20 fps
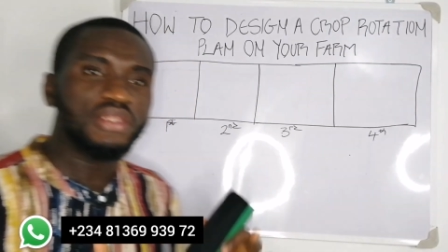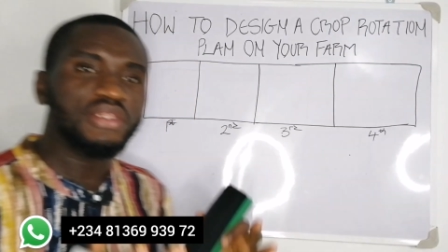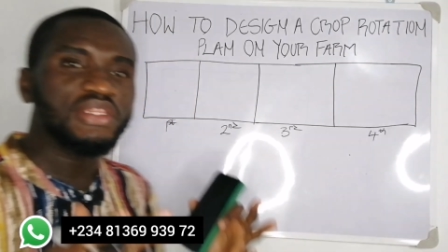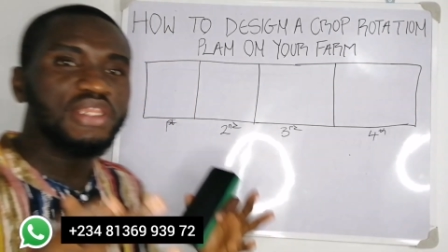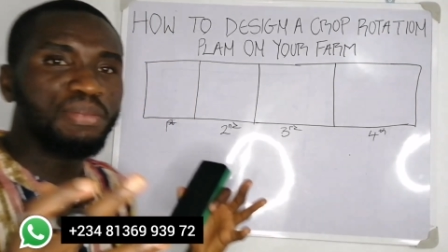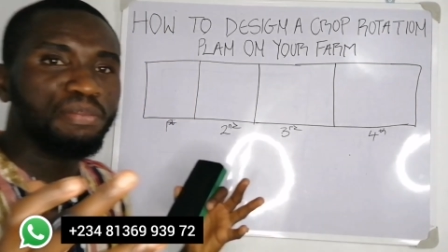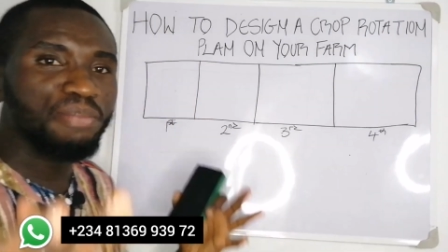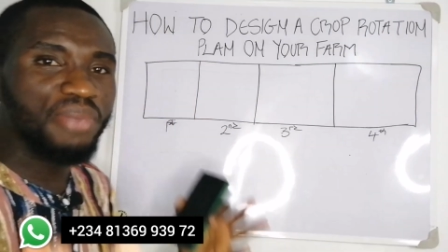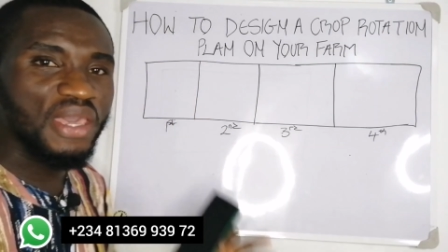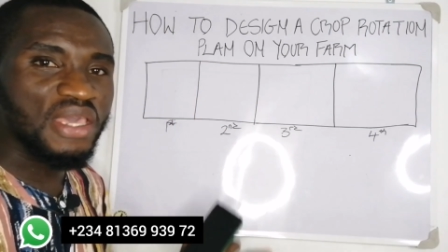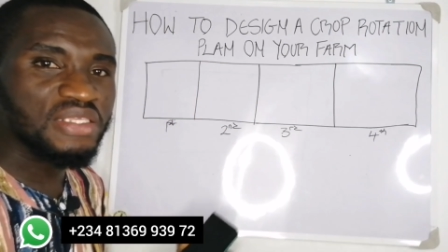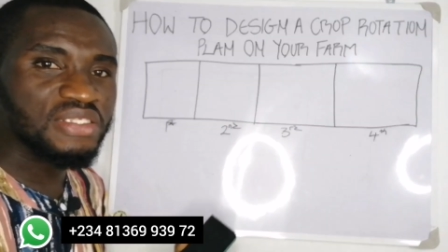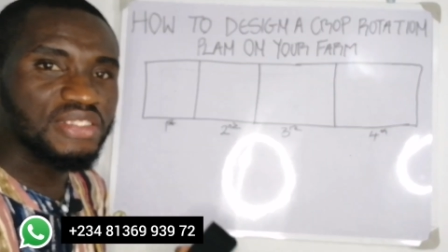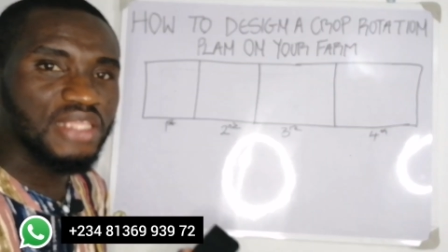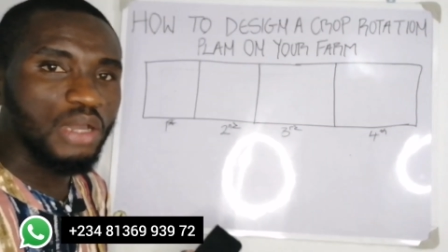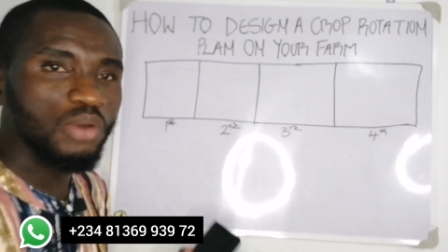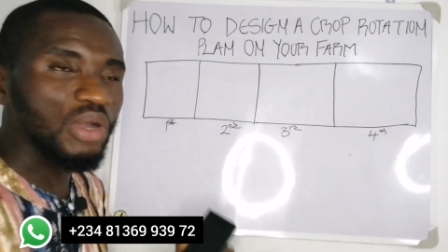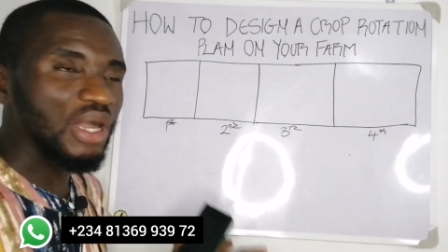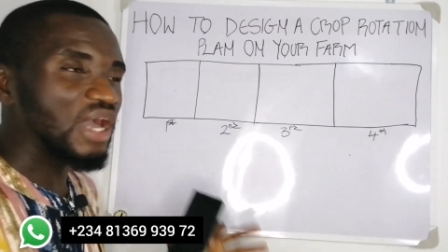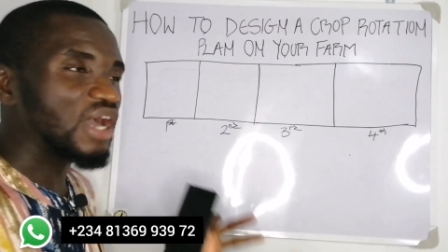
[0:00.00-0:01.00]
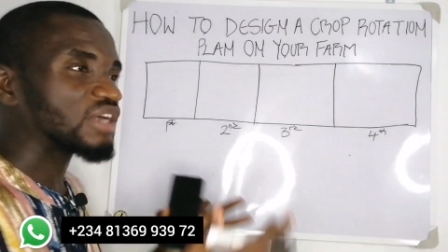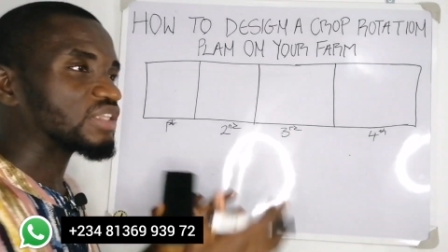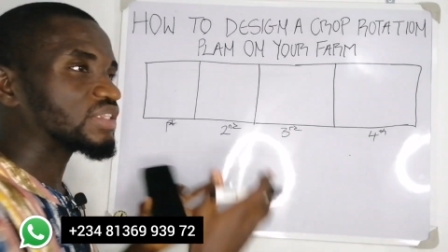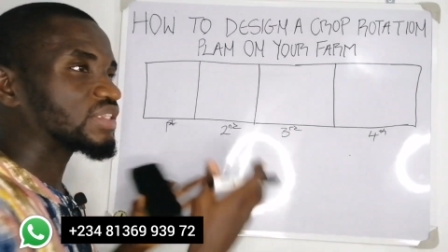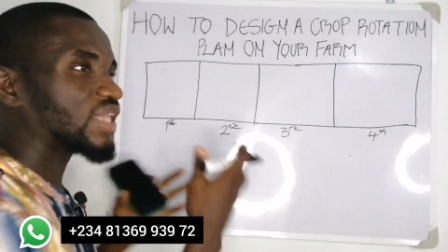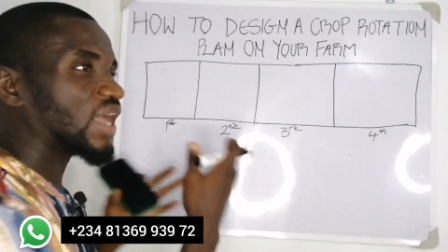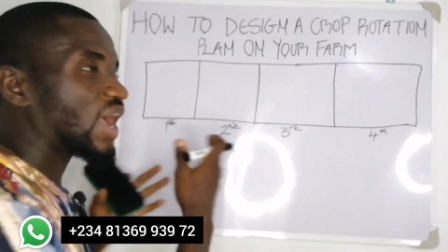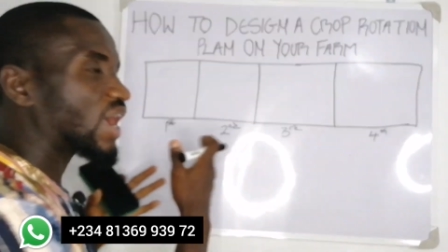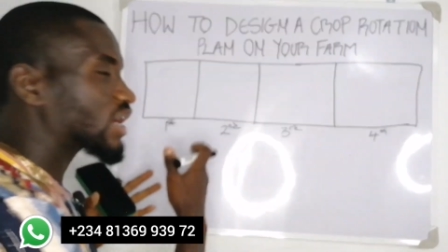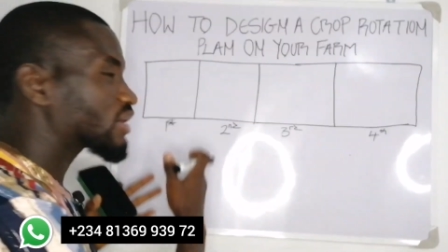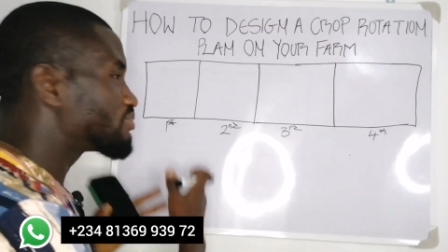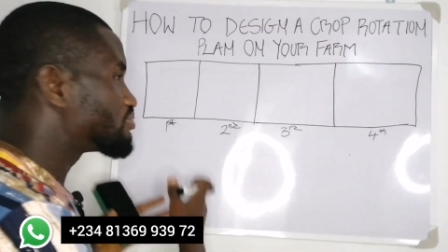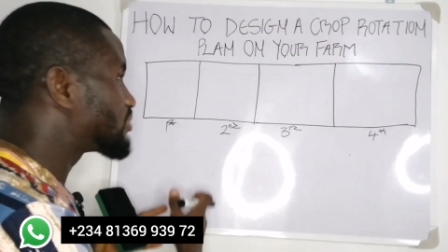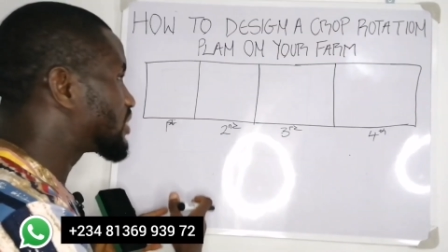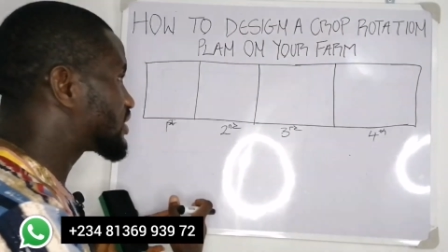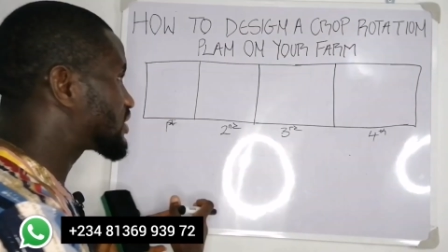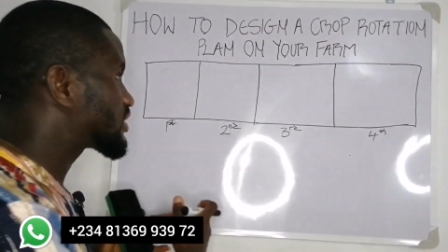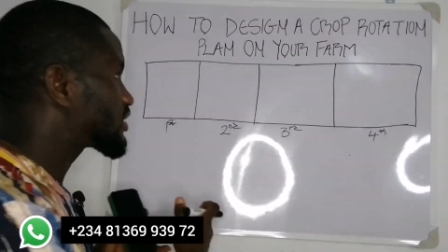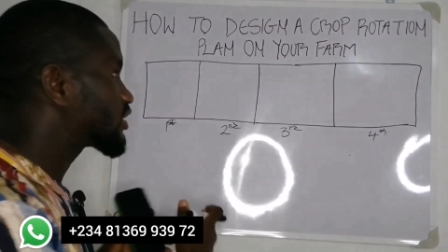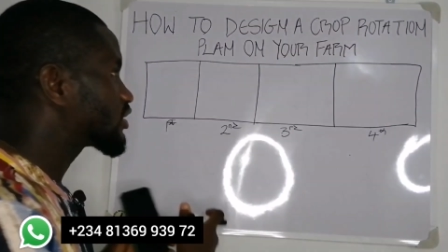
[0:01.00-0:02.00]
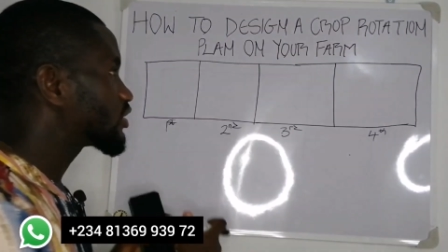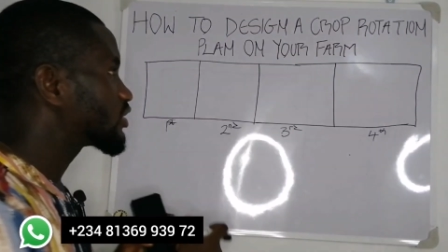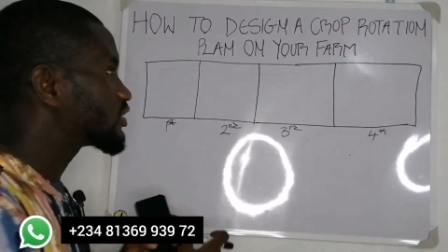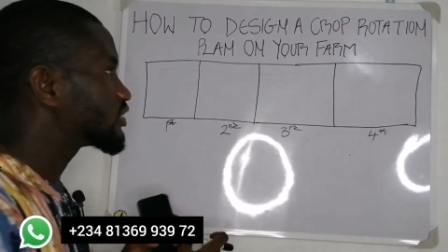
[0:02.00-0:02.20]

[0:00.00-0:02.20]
the pests that will attack maize